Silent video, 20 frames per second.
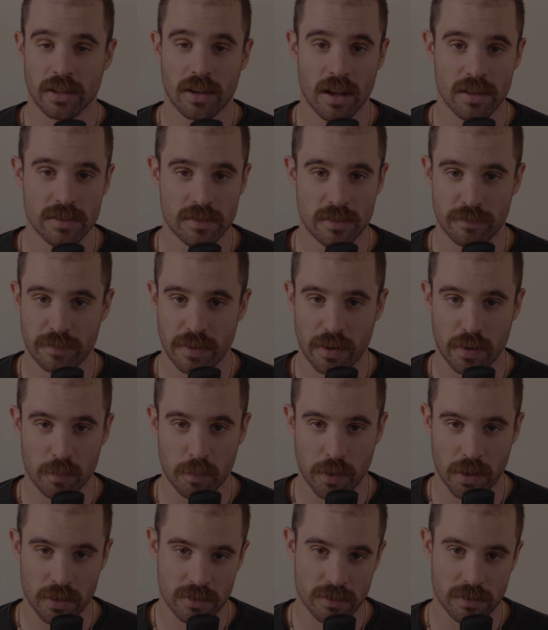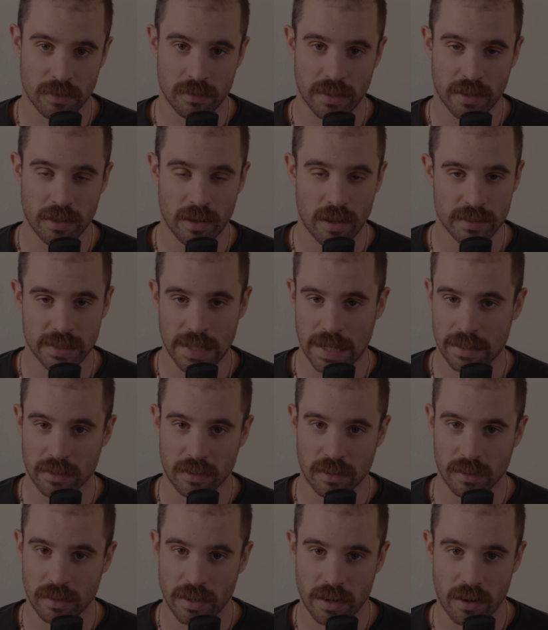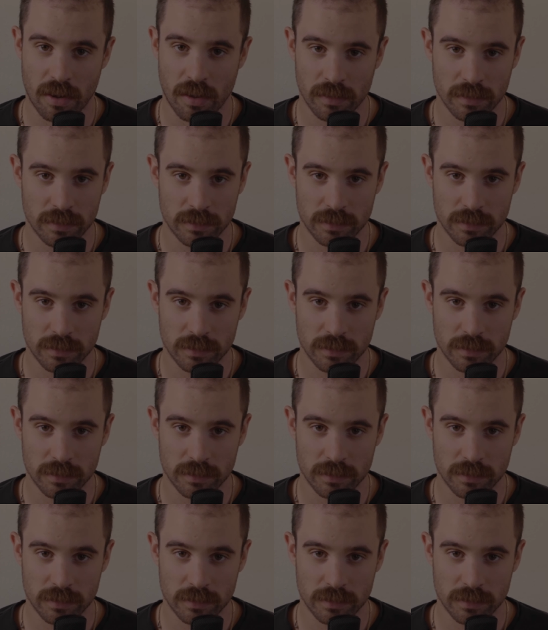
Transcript: cons are very personal and not technical at all.